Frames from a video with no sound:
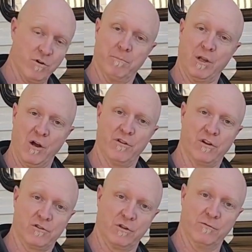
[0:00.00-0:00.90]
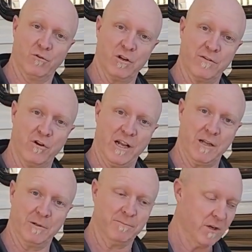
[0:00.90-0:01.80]
want to blow the 240 volt
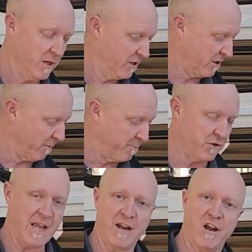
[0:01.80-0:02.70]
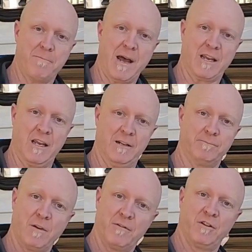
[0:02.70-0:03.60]
element. So we put the anode back
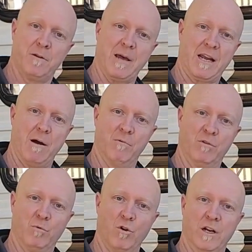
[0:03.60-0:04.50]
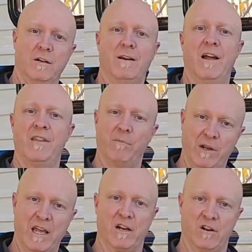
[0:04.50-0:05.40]
in, fill it back up with water, and then
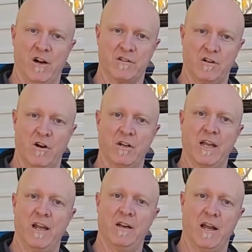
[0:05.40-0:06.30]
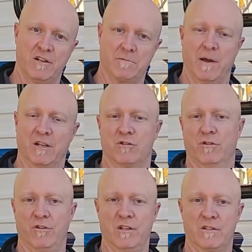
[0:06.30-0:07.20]
we get it nice and hot again and just make
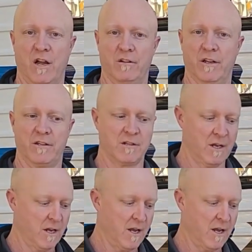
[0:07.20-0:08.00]
sure that there's no leaks.